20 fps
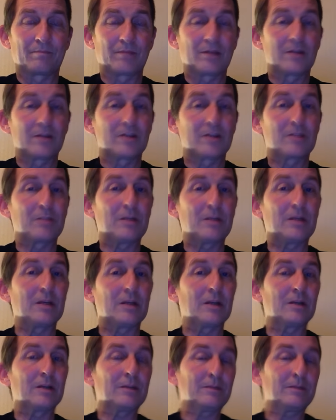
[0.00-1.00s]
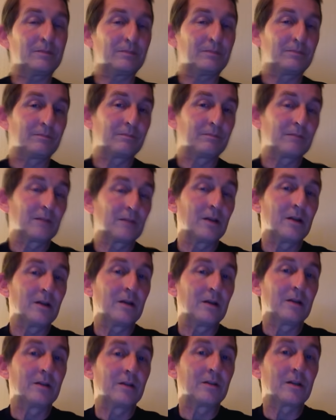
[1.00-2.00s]
Sabina
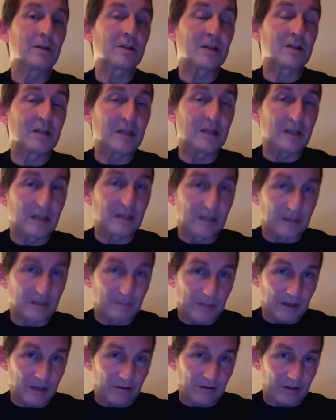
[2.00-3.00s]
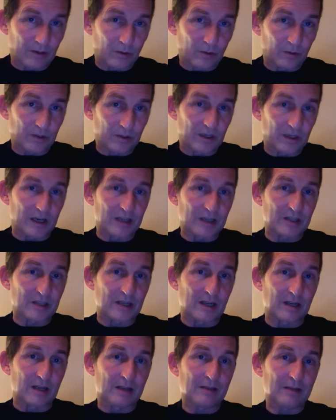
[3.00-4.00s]
does indeed appear in court the next
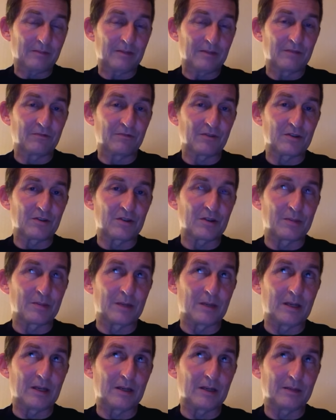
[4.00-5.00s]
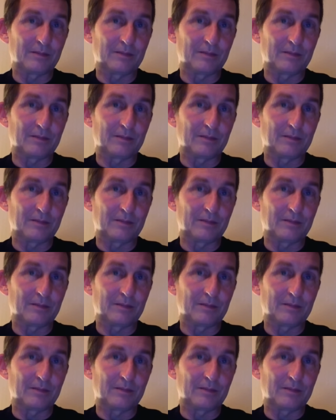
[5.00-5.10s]
day in front of the beak.